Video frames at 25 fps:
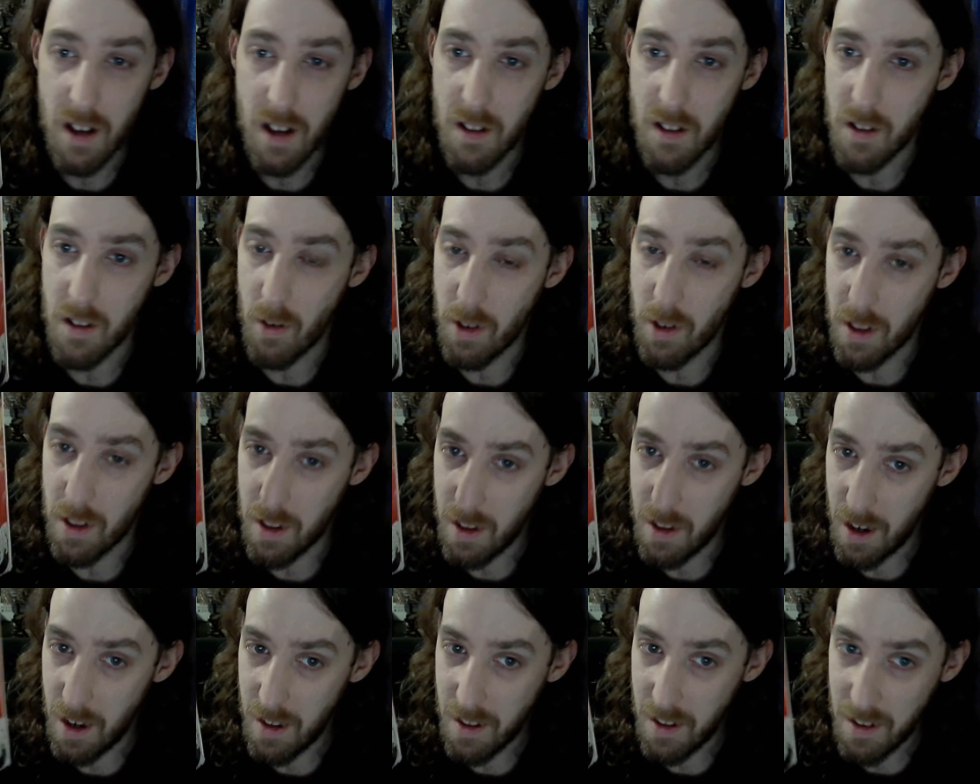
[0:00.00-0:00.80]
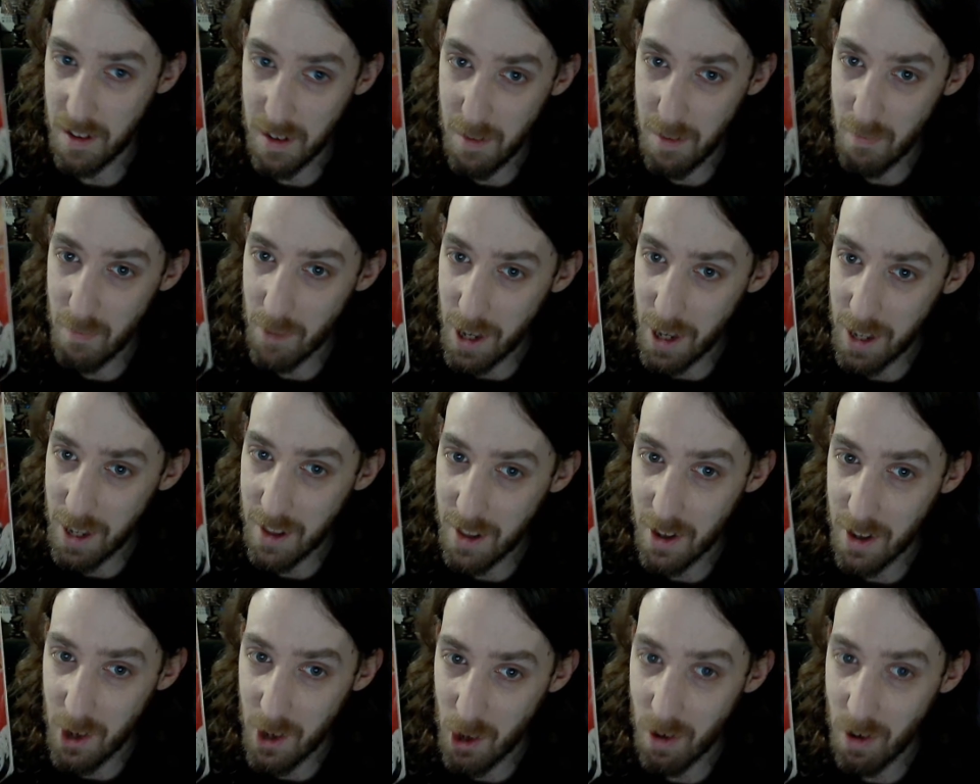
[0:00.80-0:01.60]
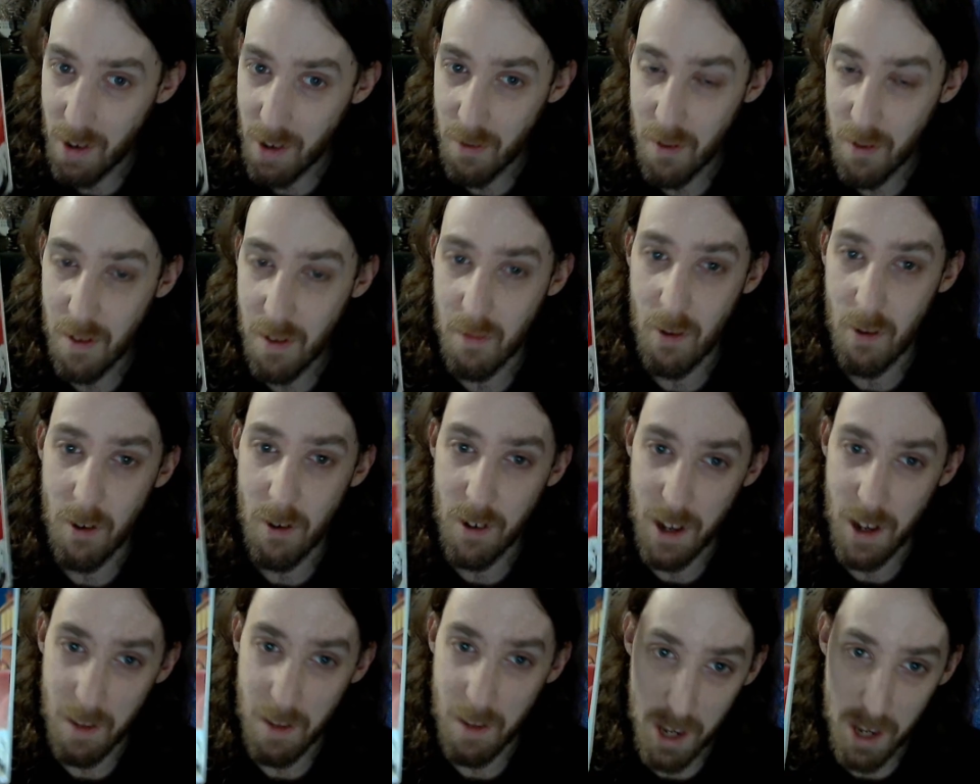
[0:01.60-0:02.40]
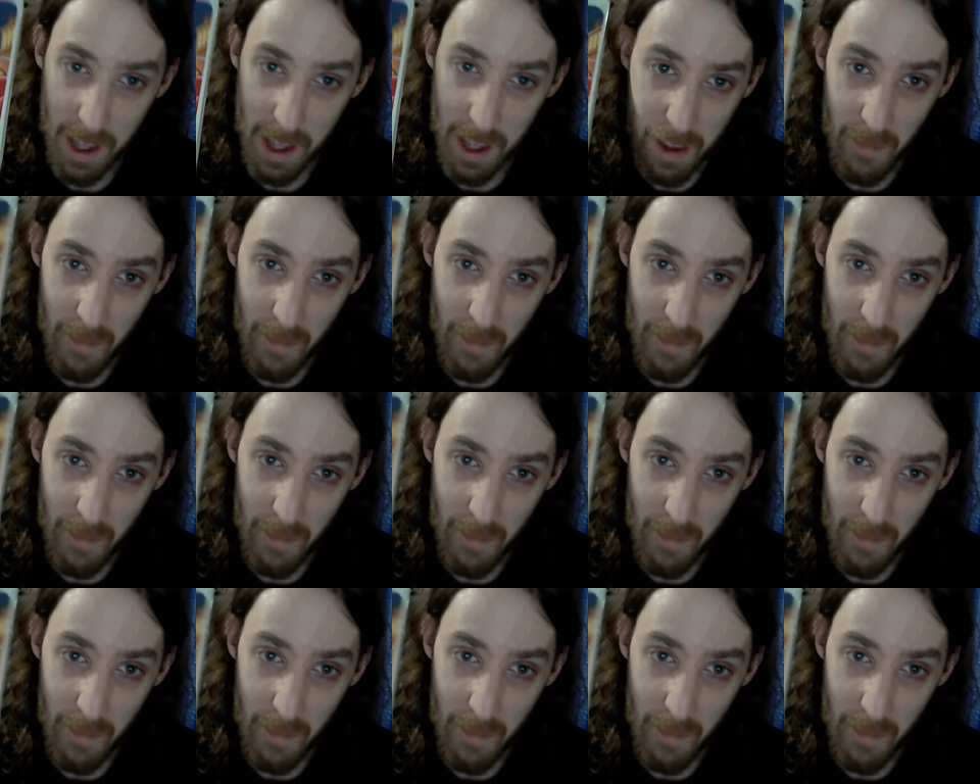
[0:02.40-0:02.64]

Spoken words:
So it does seem like the trick was working, man.